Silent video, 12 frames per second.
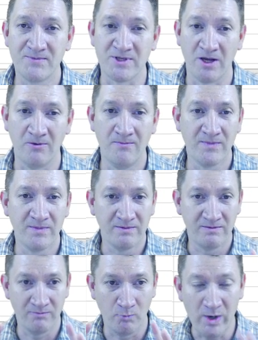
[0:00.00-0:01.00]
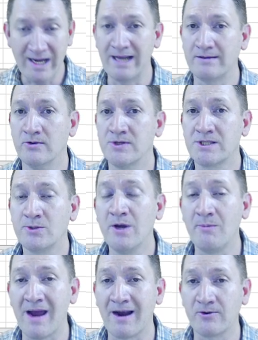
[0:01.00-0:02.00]
So we got those
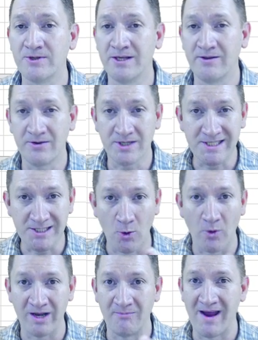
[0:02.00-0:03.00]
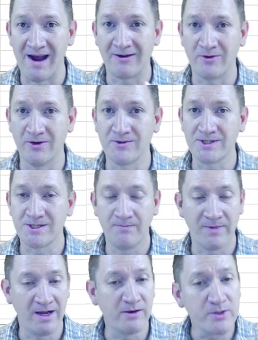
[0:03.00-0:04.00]
3 macros in there, the sorting macros.
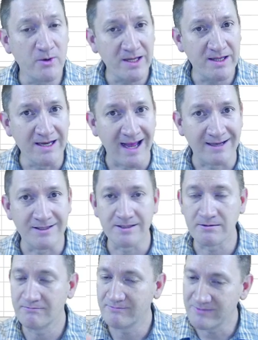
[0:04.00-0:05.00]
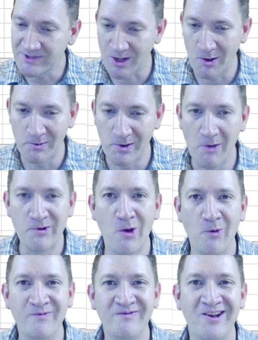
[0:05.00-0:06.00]
They don't do anything yet, so
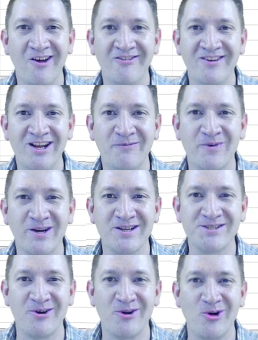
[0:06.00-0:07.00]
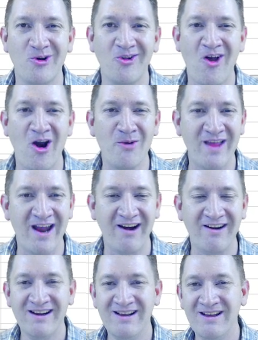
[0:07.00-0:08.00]
no need for concern or alarm
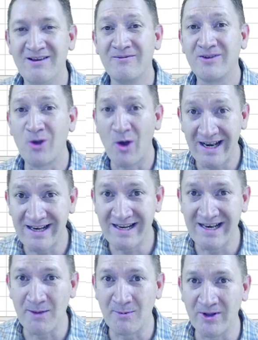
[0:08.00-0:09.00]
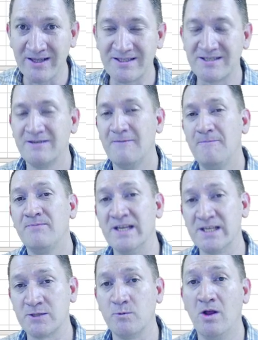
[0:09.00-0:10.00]
there. Go ahead and enable it.
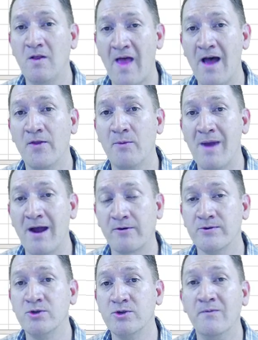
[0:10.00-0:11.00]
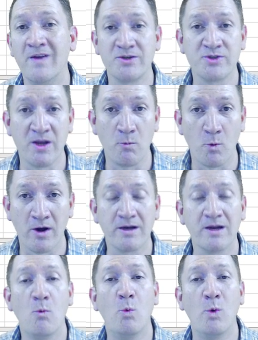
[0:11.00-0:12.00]
This will allow the macros to eventually
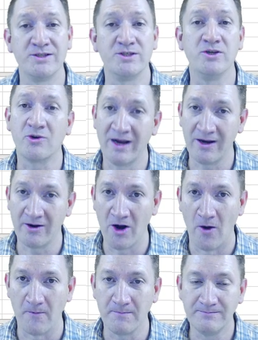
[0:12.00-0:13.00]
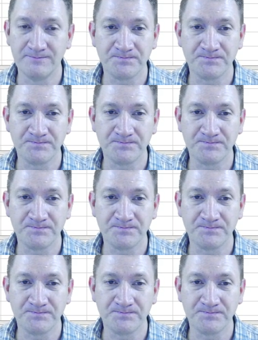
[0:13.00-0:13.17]
work once you create your own.